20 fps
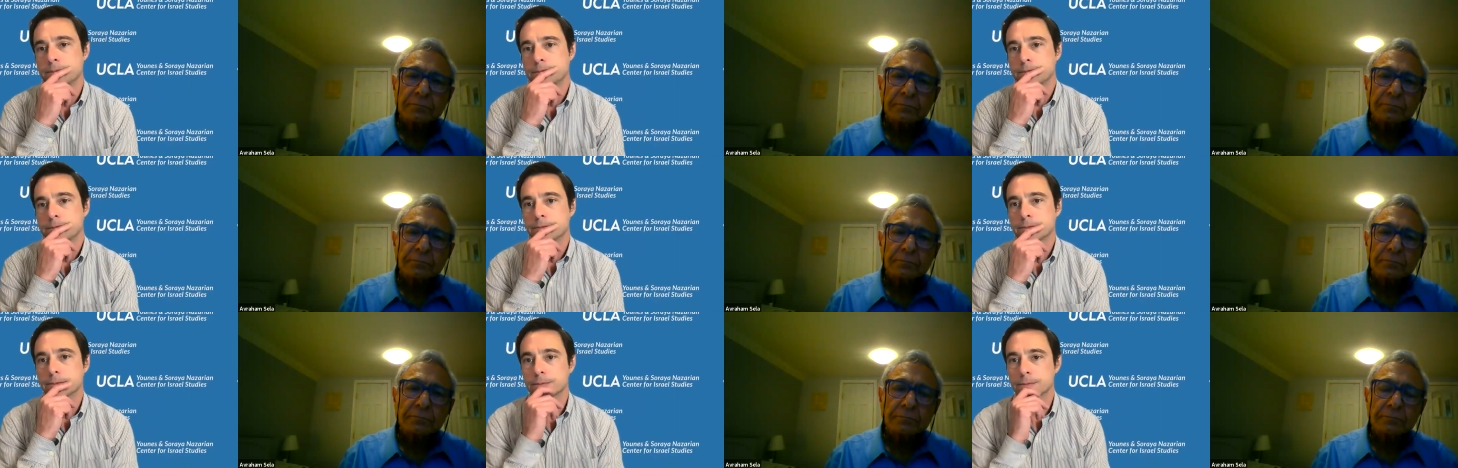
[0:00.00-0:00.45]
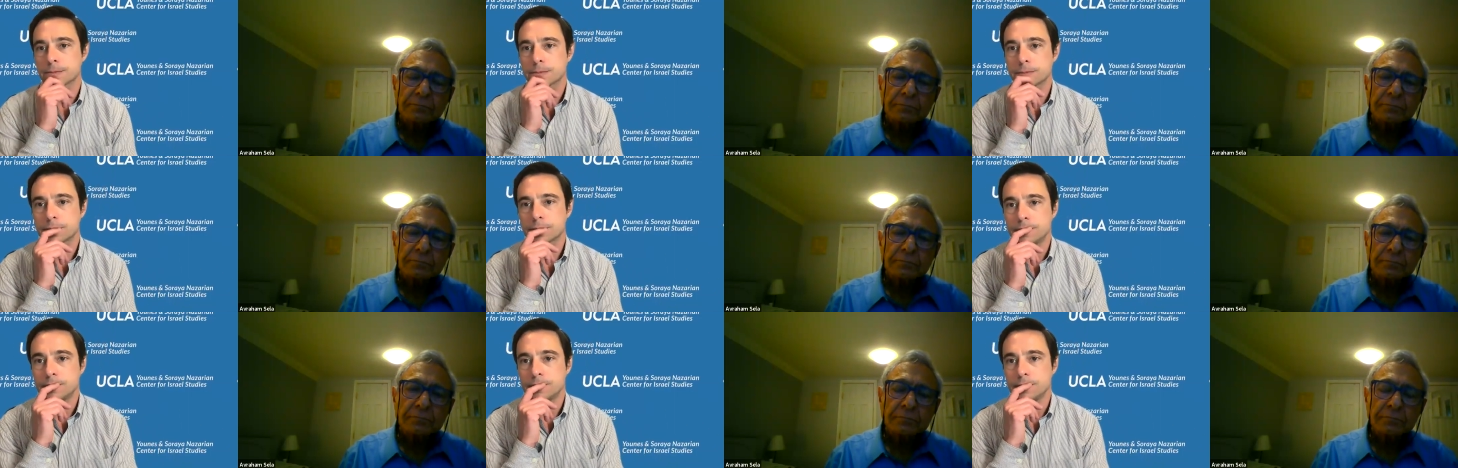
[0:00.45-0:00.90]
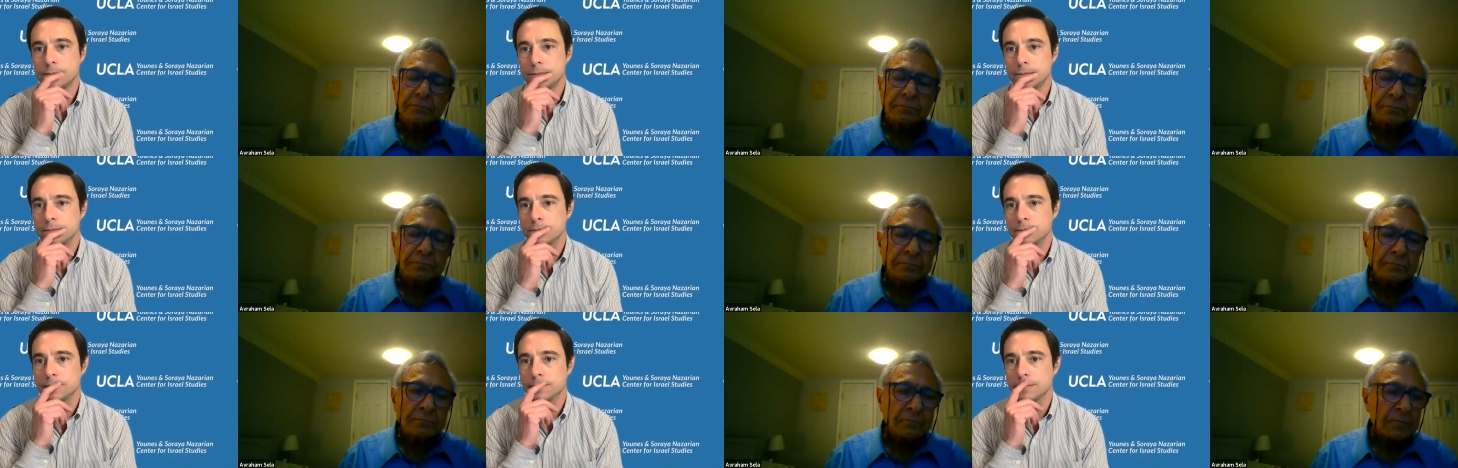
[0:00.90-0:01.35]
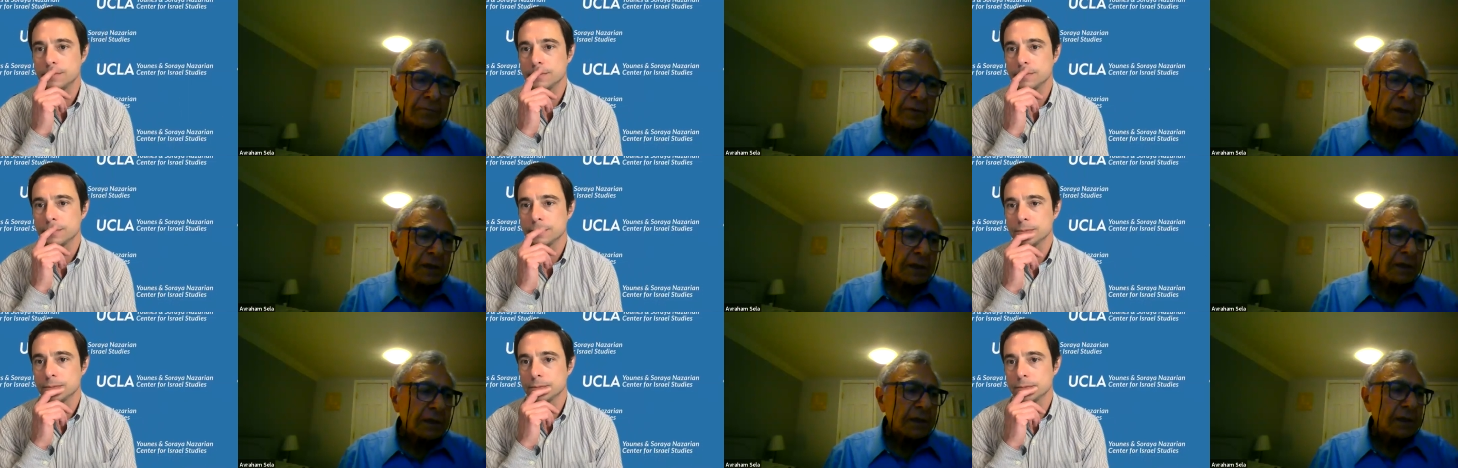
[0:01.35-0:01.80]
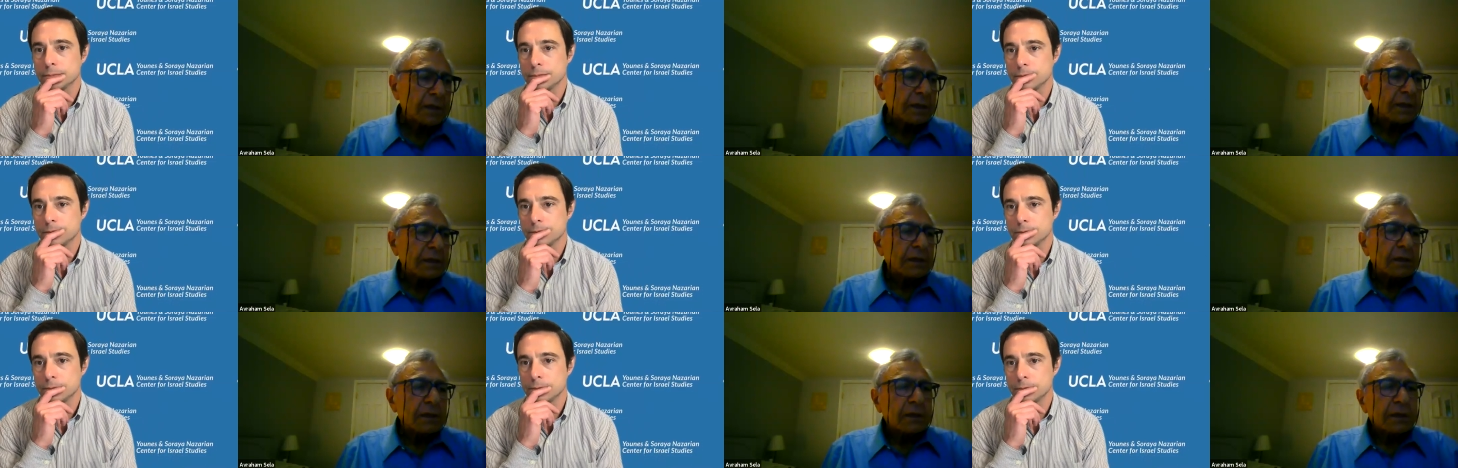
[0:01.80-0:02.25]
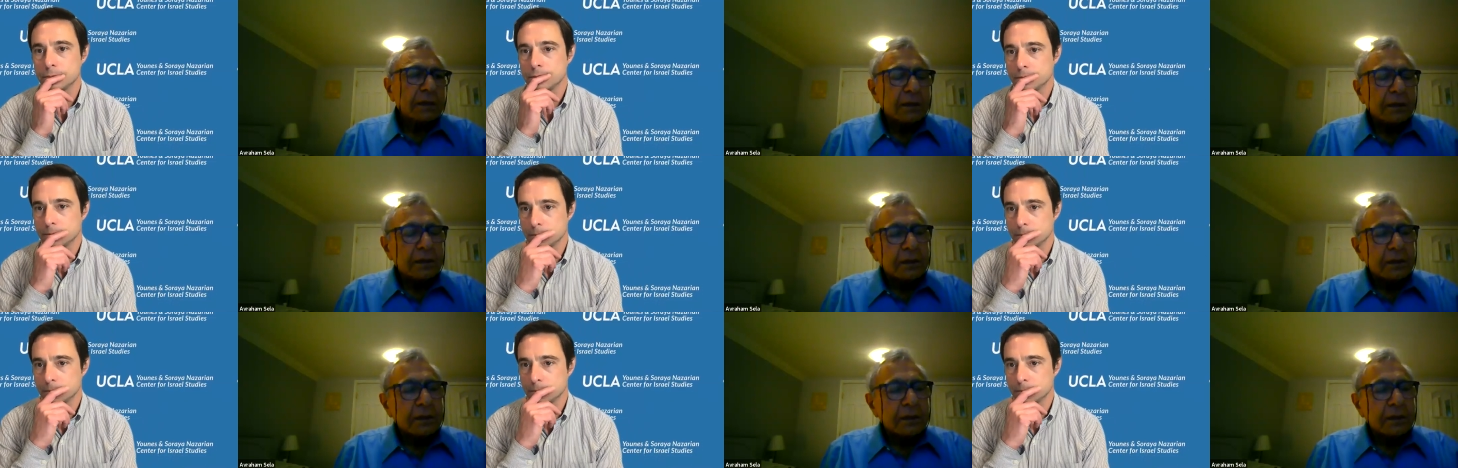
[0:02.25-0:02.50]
No one is speaking in this clip.